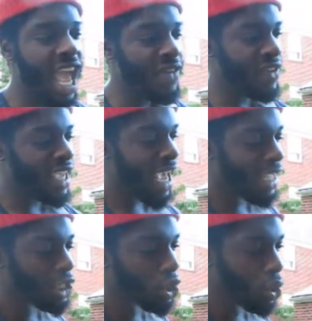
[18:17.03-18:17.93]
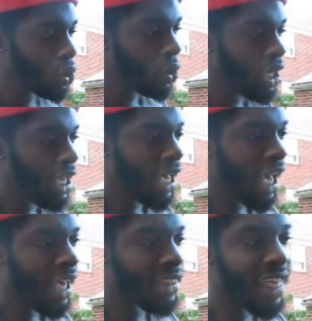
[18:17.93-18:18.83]
if you can't do
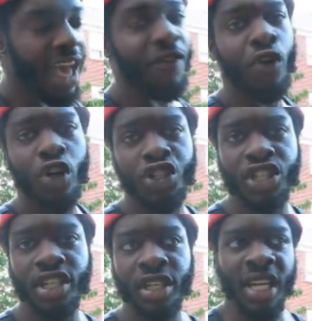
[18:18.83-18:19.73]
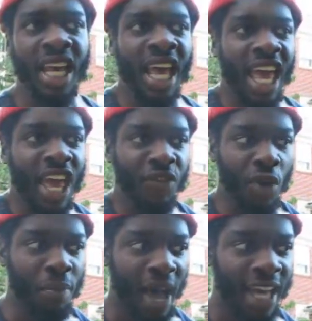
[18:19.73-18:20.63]
that version, if your
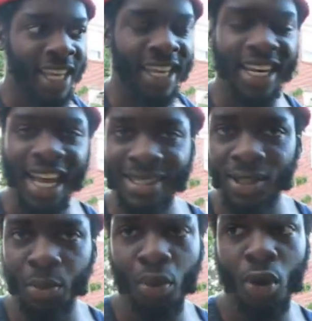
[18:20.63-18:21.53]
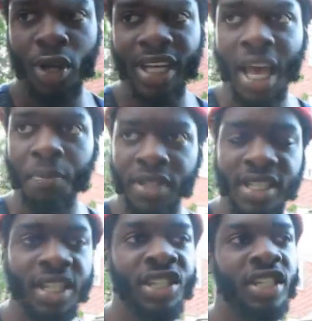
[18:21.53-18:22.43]
body cannot support that
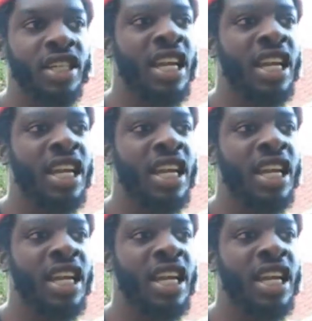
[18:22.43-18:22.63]
position,